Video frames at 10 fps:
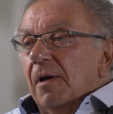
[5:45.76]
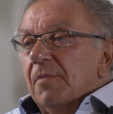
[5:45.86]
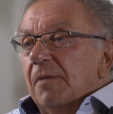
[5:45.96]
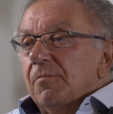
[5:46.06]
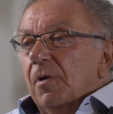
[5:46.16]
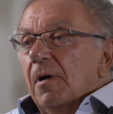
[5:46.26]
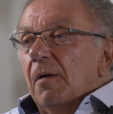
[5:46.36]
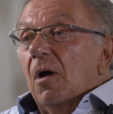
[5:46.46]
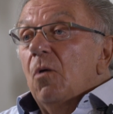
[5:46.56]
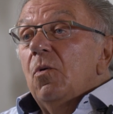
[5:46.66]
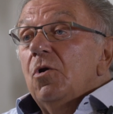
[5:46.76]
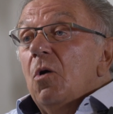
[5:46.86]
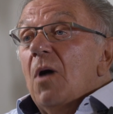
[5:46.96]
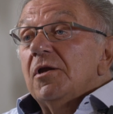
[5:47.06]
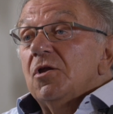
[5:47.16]
I met Bob. Oh,
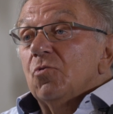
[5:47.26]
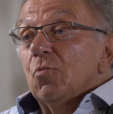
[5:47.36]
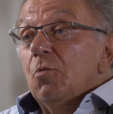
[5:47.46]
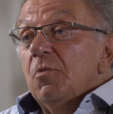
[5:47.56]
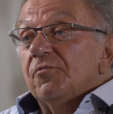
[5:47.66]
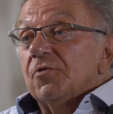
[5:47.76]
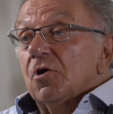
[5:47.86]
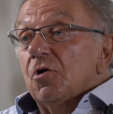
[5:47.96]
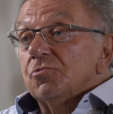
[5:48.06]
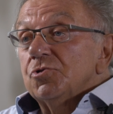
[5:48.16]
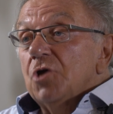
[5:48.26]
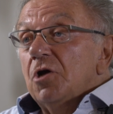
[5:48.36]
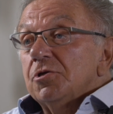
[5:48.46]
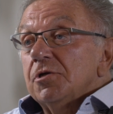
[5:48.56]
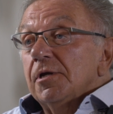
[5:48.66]
no, I did the warm-up for the Golden Shot.